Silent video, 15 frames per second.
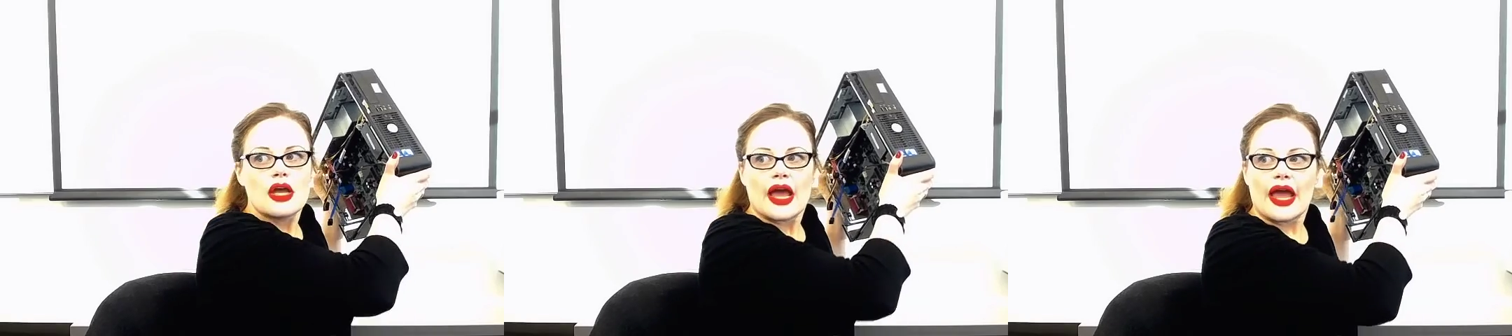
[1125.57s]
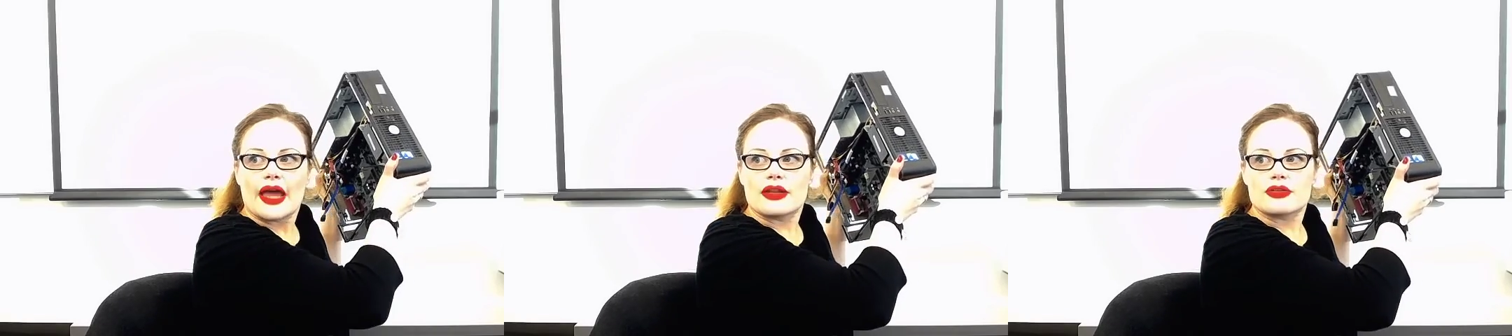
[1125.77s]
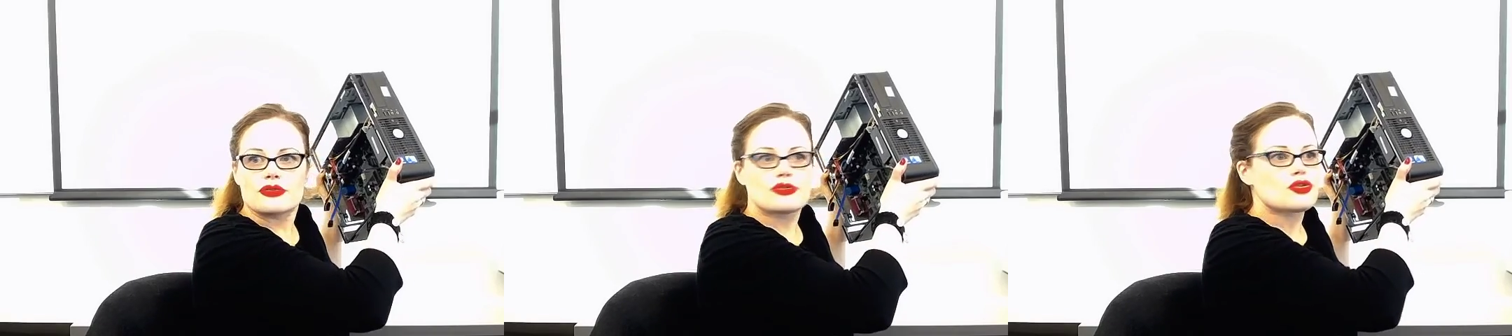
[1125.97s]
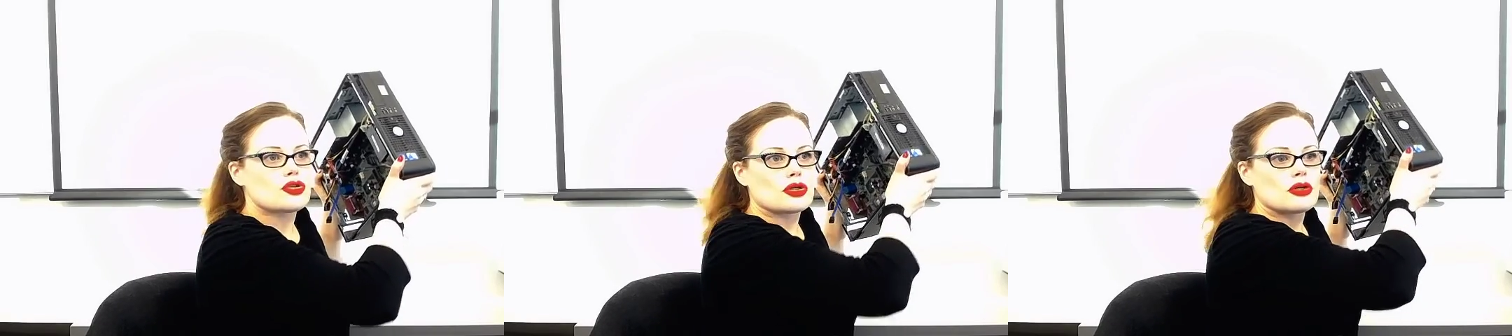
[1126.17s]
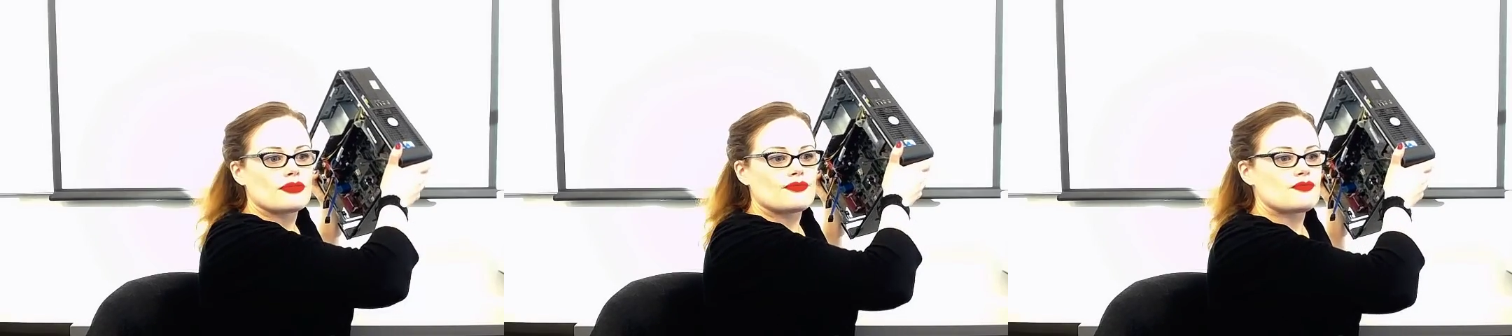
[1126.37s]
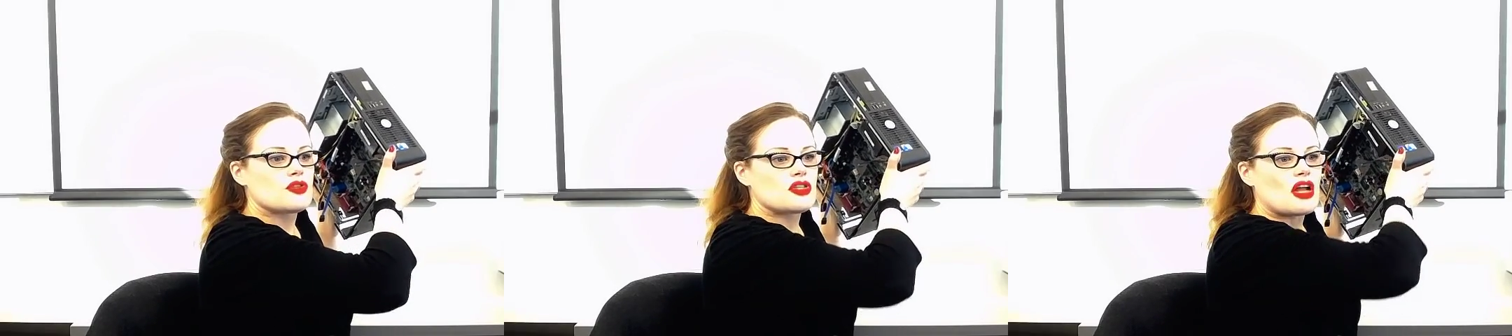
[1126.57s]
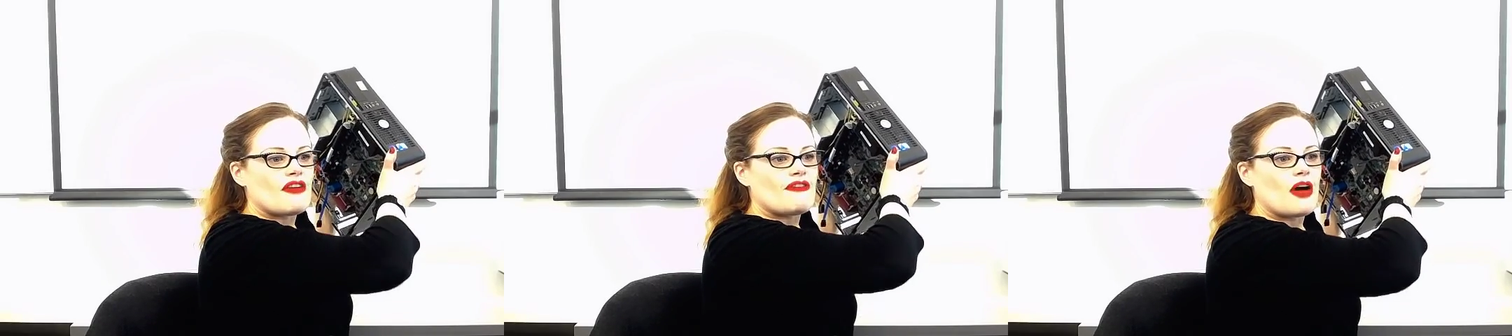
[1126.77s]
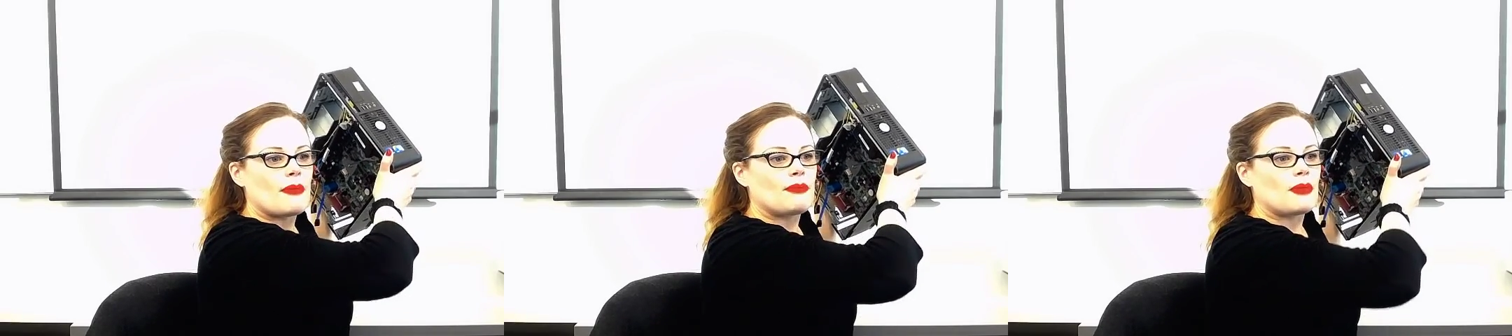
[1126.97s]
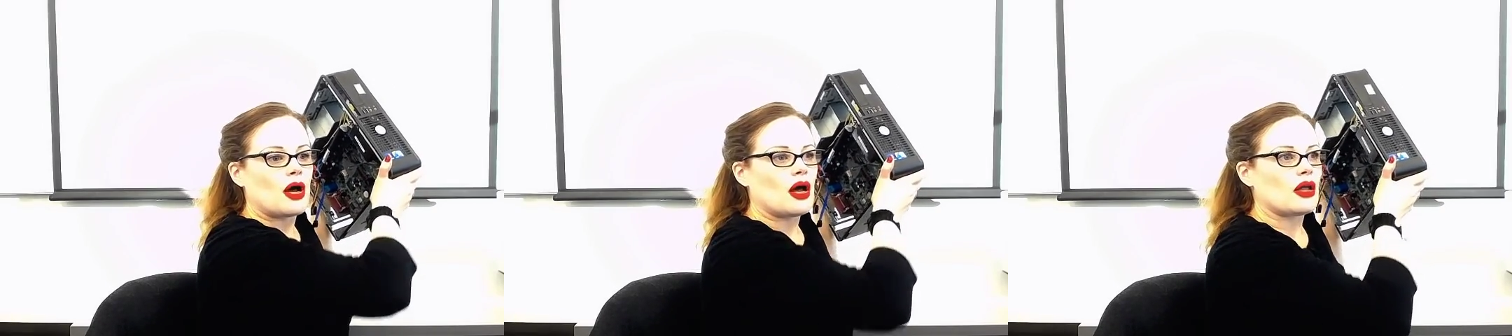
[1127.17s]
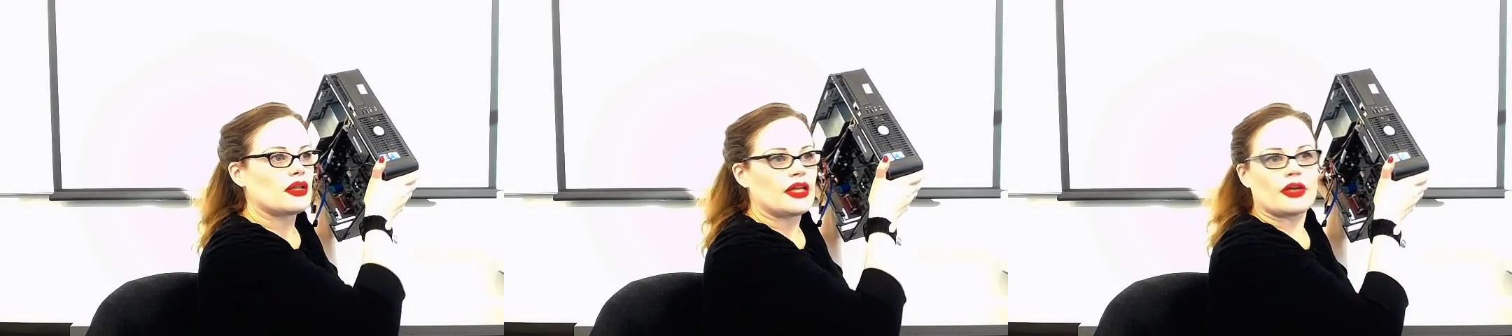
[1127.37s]
and serve stuff up
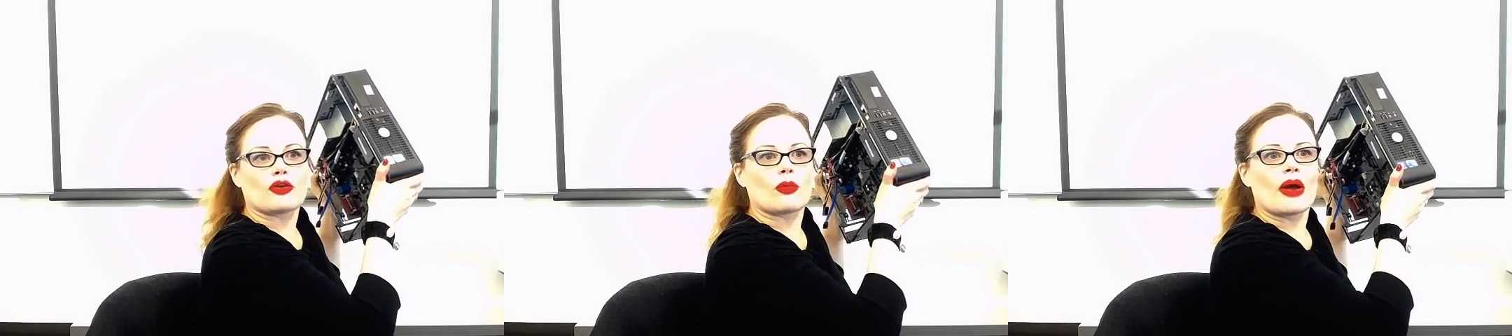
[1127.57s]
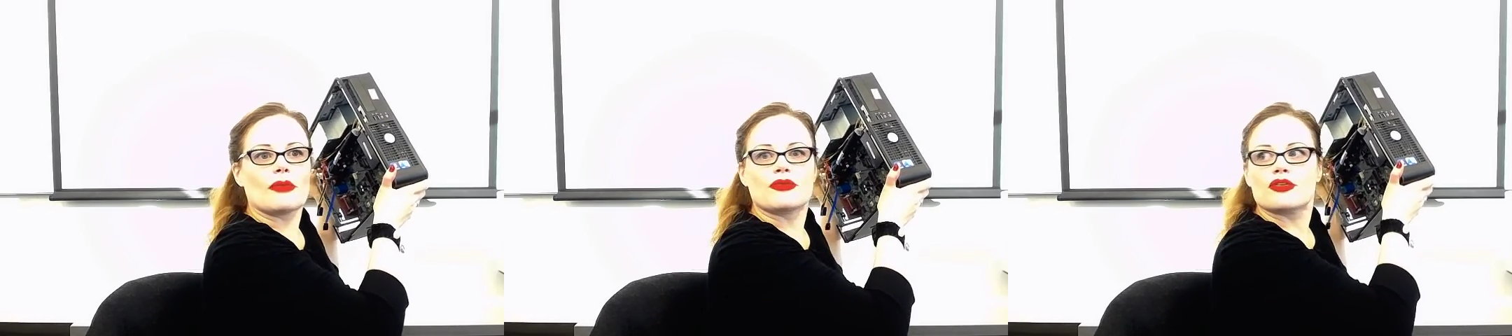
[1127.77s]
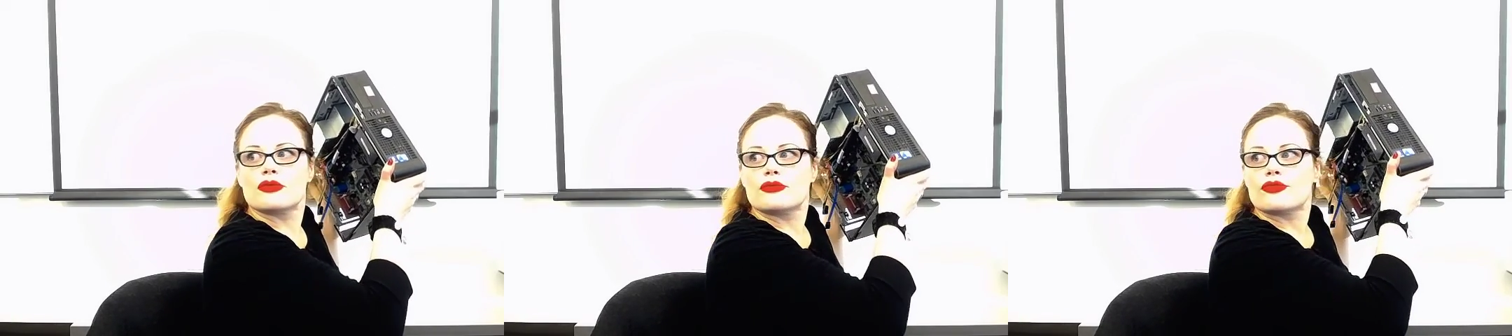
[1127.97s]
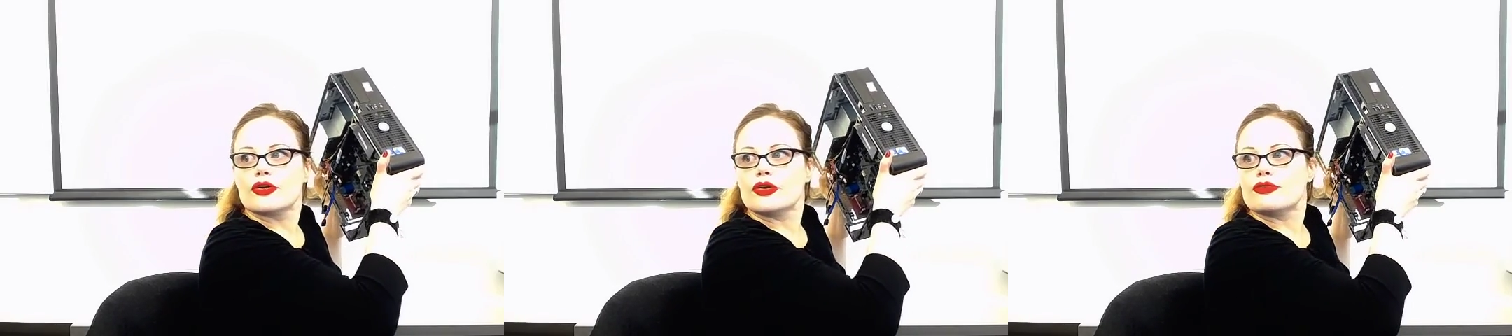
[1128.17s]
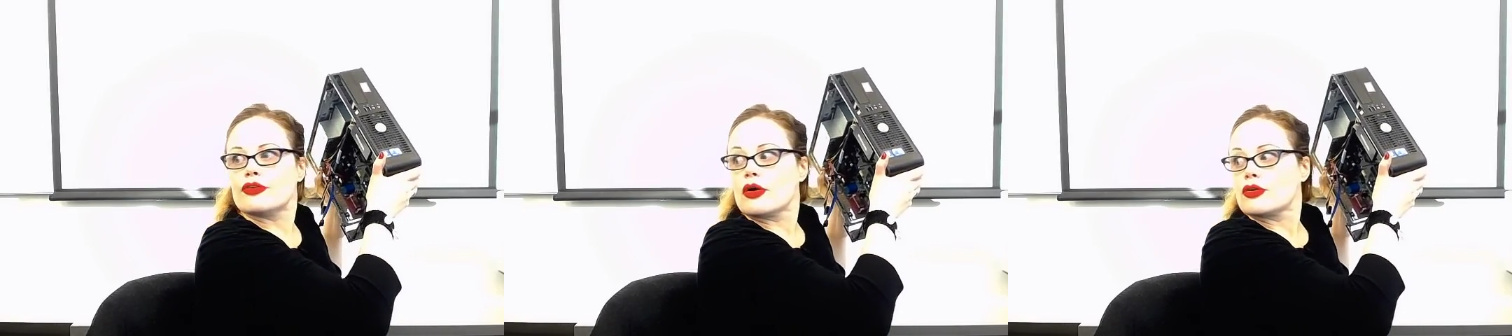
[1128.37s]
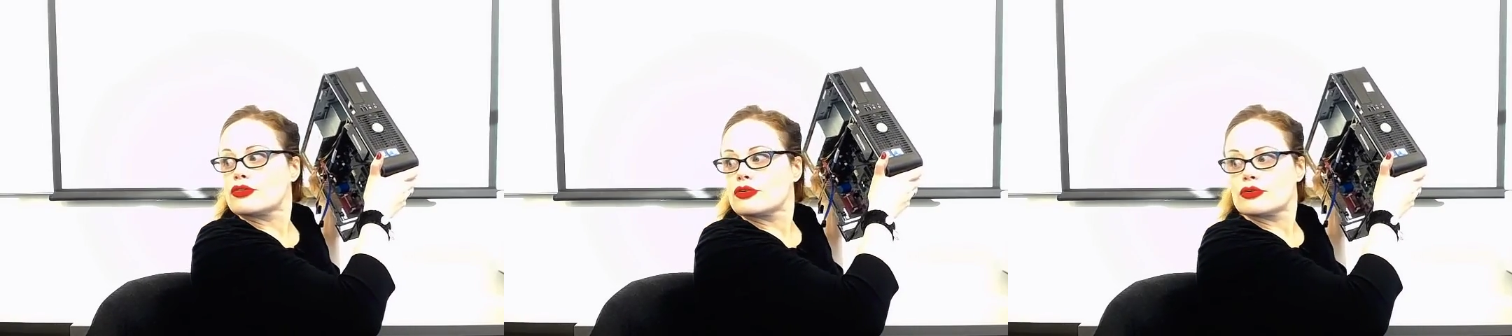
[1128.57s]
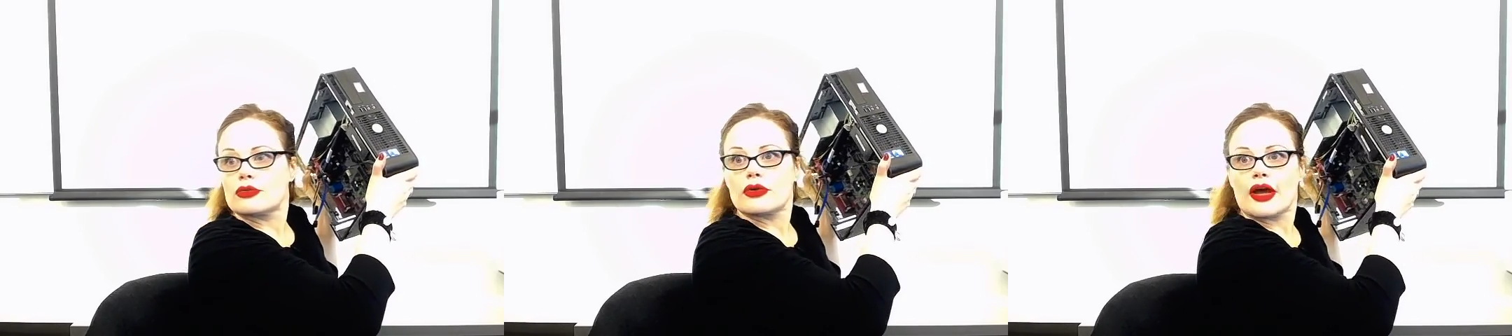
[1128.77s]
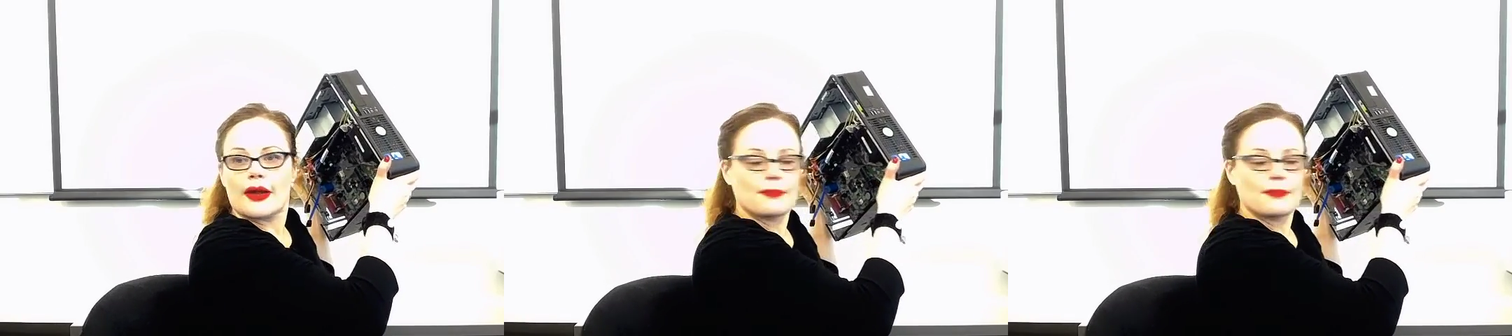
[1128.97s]
on the interwebs for you folks. Okay.